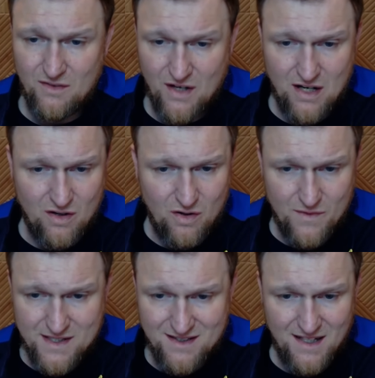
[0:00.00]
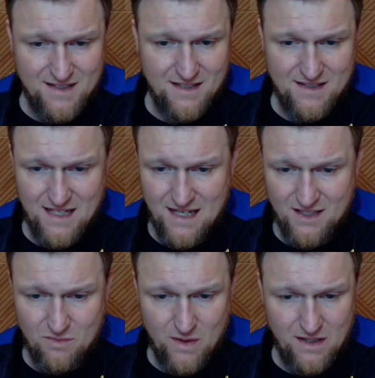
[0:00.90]
You've got all this nuts and
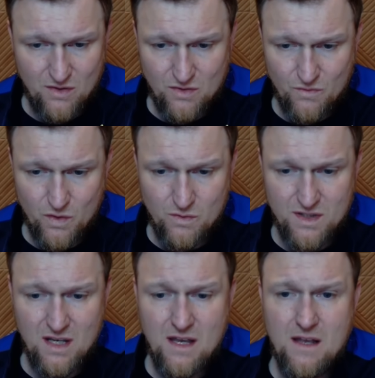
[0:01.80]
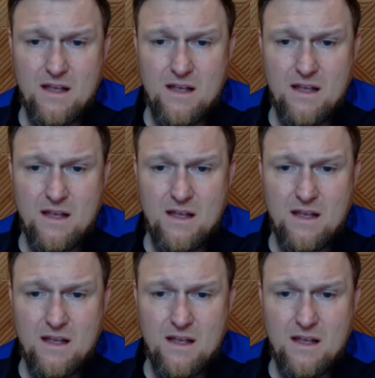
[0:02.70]
seeds, sweeteners Buckner's fruits.